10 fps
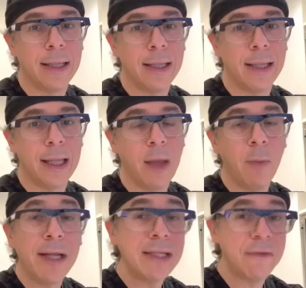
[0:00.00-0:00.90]
And when I
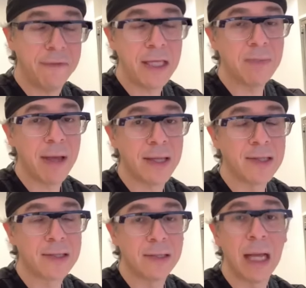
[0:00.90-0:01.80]
say face masks,
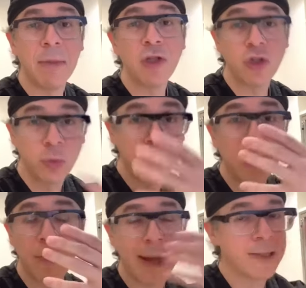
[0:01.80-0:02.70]
I mean just regular
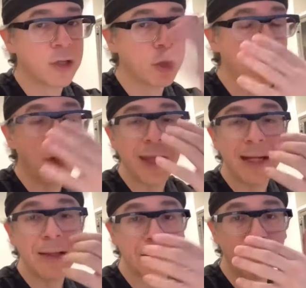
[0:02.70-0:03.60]
masks, cloth,
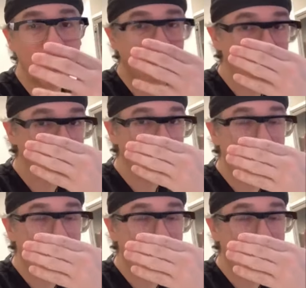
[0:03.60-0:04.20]
anything, something to cover your